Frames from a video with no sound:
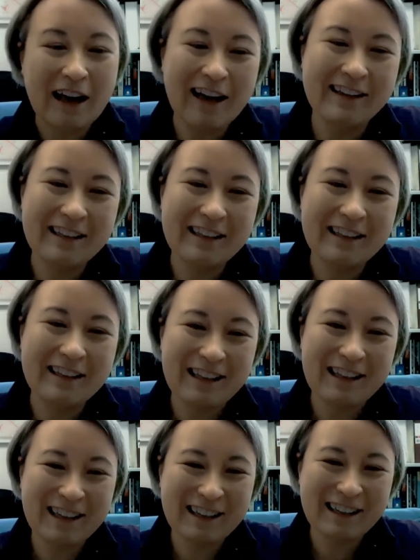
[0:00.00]
Ta-da!
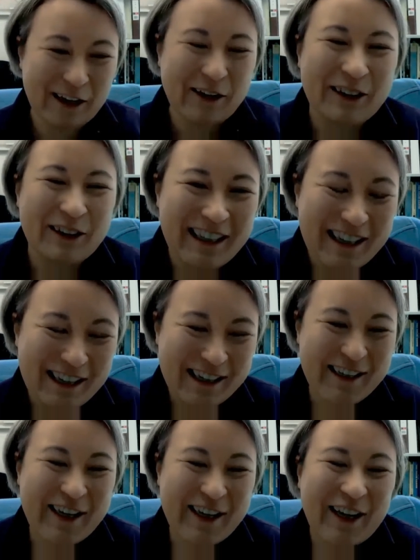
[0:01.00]
You know,
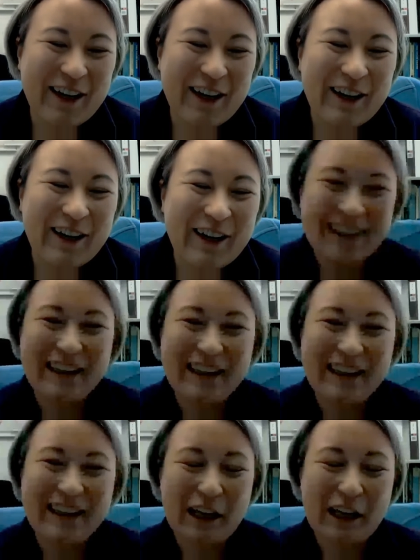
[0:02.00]
so
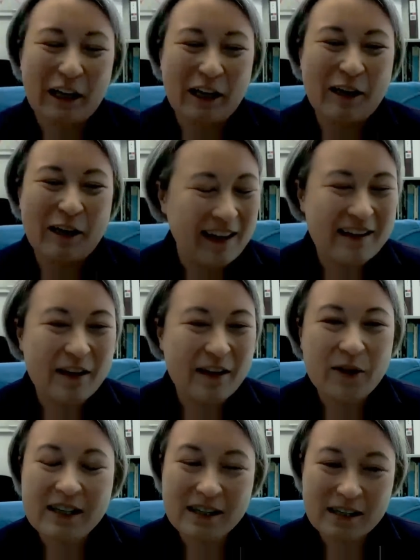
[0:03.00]

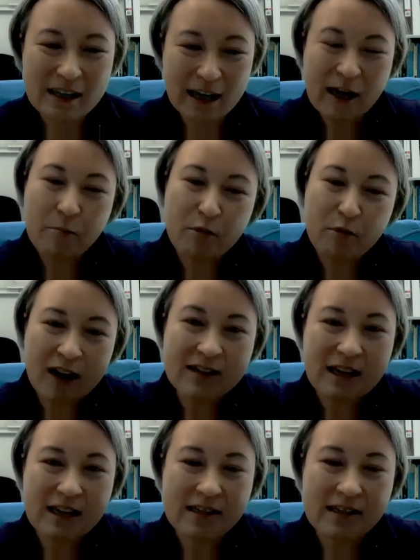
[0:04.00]
this is in that
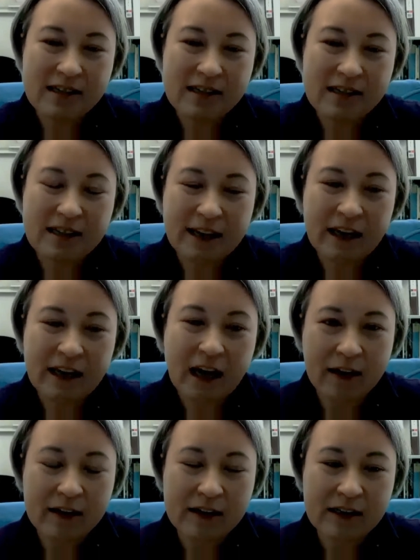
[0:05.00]
process. Like, have a fact.
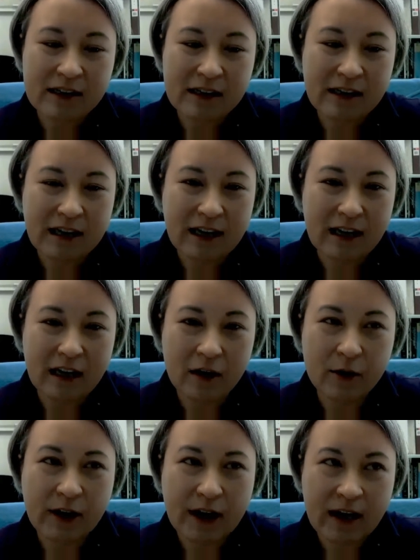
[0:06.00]

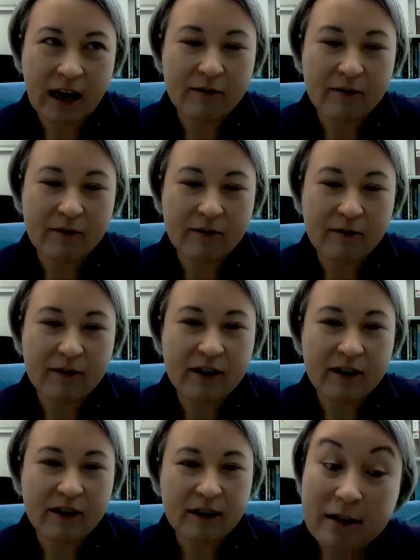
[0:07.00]
Okay, and then I
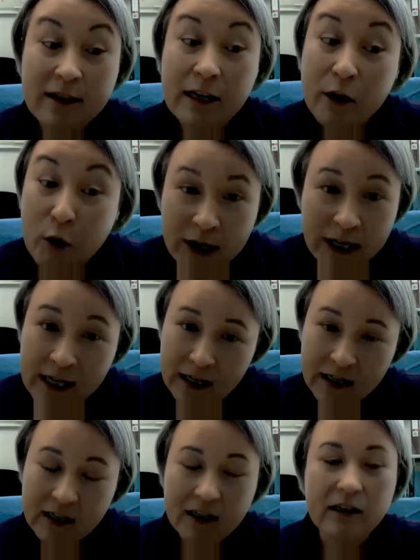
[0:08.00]
make a theory.
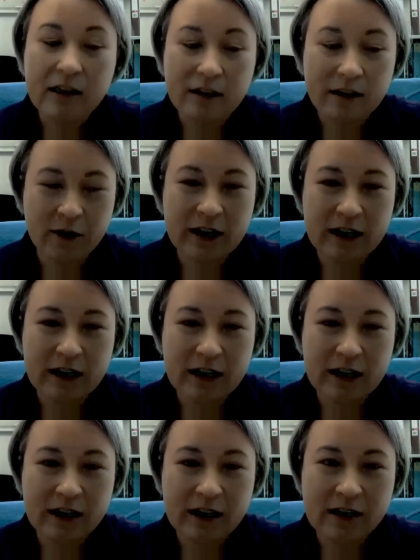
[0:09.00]
The theory
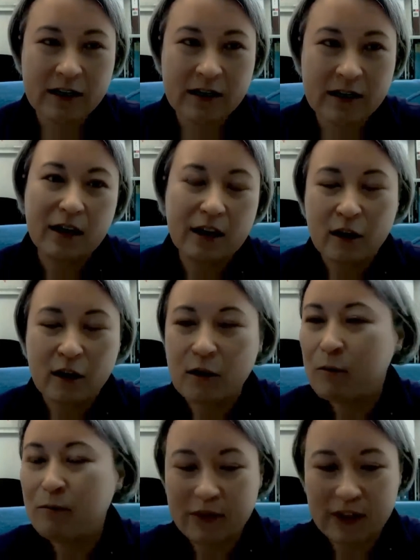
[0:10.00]
is, you know,
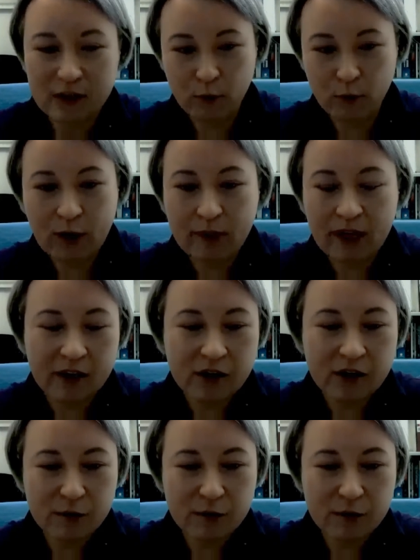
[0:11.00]
this web page is
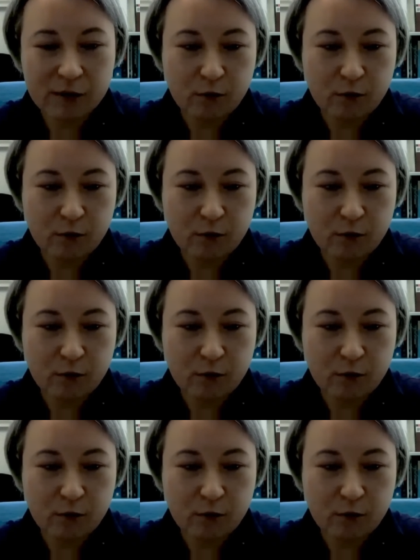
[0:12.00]
broken.